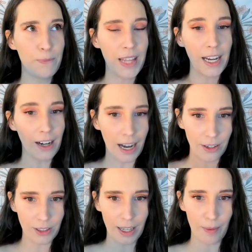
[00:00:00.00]
they are
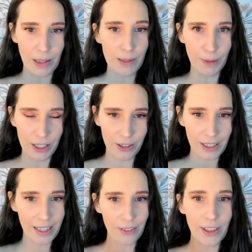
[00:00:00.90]
out of alignment
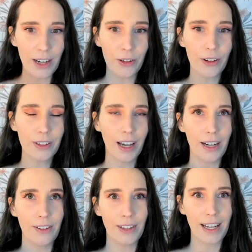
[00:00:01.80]
spiritually, if they're not
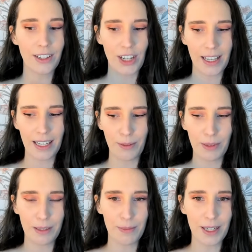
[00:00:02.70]
kind of like checking in
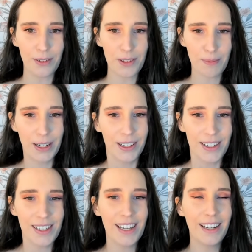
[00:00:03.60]
with themselves
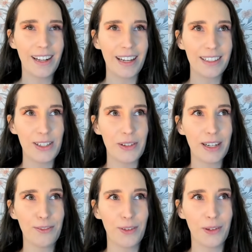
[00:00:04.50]
spiritually and like
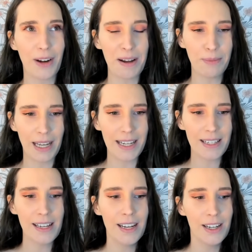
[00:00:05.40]
doing it from the right
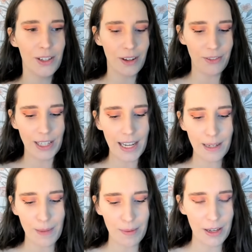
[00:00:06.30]
place. So I feel
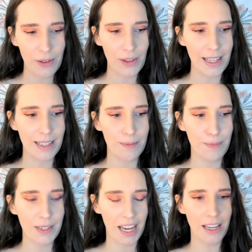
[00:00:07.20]
like maybe it's
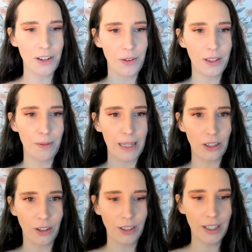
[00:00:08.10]
taken you a little
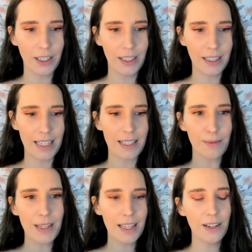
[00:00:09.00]
bit longer. There's
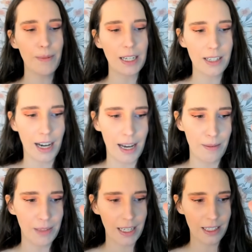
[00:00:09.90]
something here about
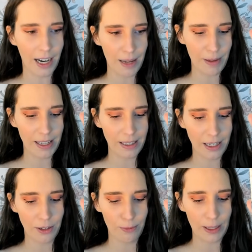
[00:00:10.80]
time, like timing.
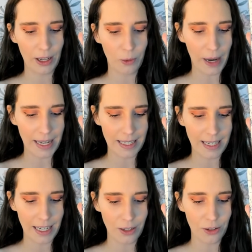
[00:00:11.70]
Like you've been like, why is it
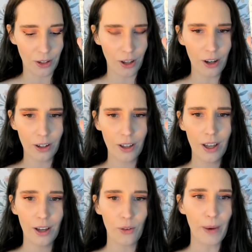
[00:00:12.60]
taking so long?
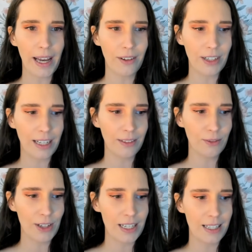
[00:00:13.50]
Why haven't I
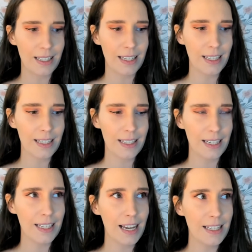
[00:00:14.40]
reached this
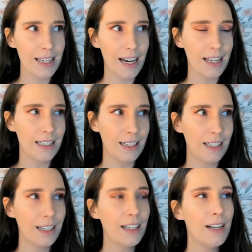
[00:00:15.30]
success yet? Da, da,
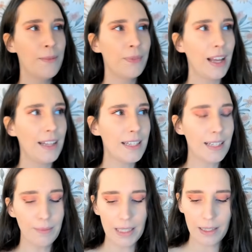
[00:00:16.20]
da. And there's
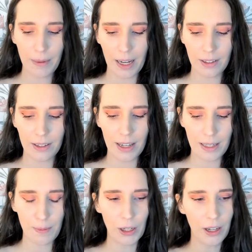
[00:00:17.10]
something about,
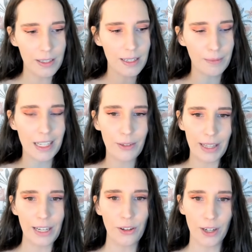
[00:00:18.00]
it's because something
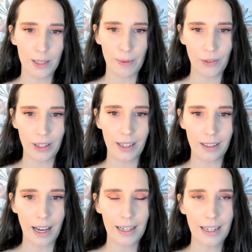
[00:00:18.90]
within you has been really
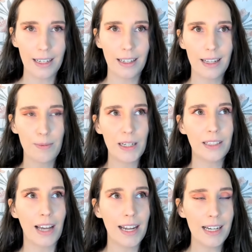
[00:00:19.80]
aligning. It's been
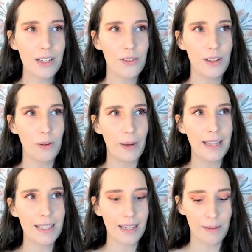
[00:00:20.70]
aligning so that
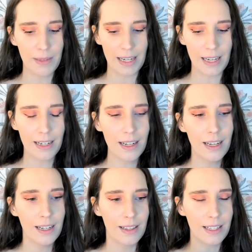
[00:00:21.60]
when this comes in,
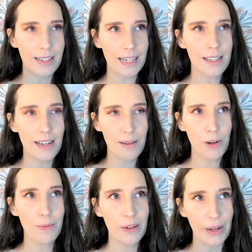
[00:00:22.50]
this destiny
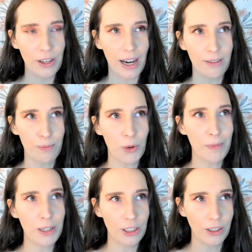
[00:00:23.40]
moment where you have
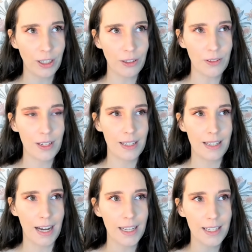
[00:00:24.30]
more material
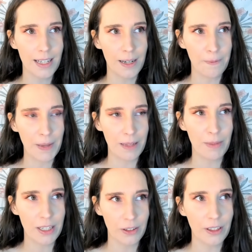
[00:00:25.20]
success in the
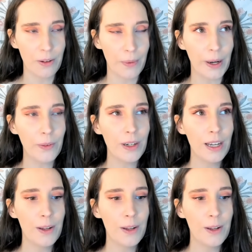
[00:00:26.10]
material world,